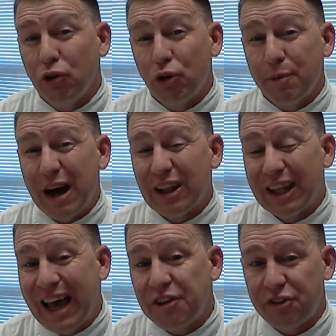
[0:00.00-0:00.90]
You learned about the
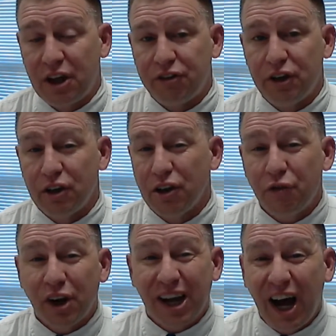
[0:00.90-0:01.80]
last lesson in the
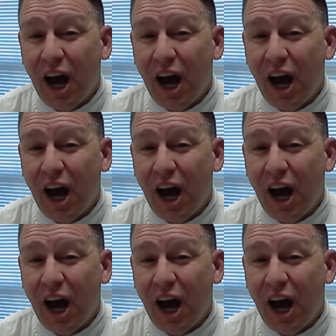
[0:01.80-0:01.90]
different